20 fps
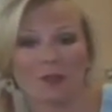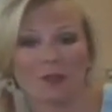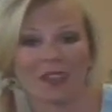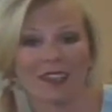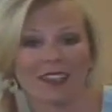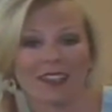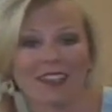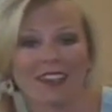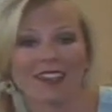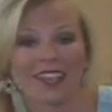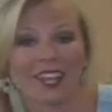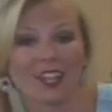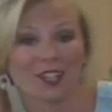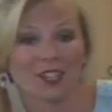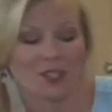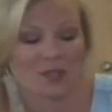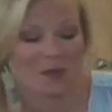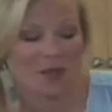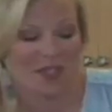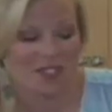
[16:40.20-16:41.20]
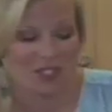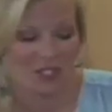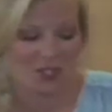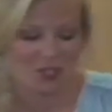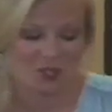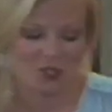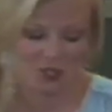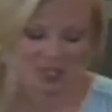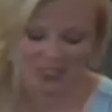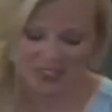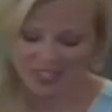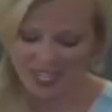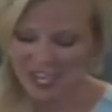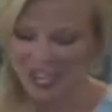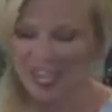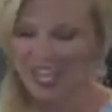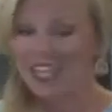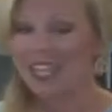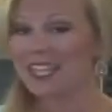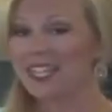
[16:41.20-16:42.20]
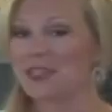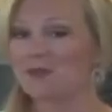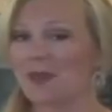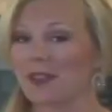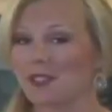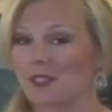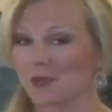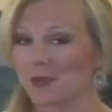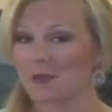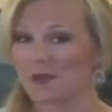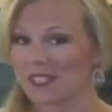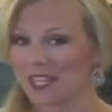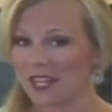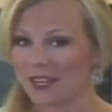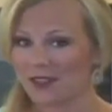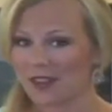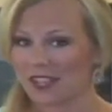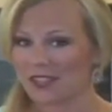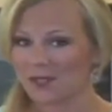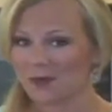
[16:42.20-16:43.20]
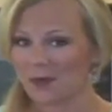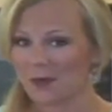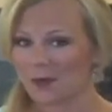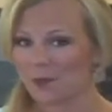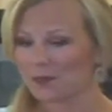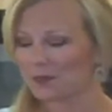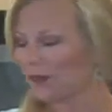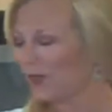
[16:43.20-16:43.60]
me here to Massachusetts, is my sweet potato casserole.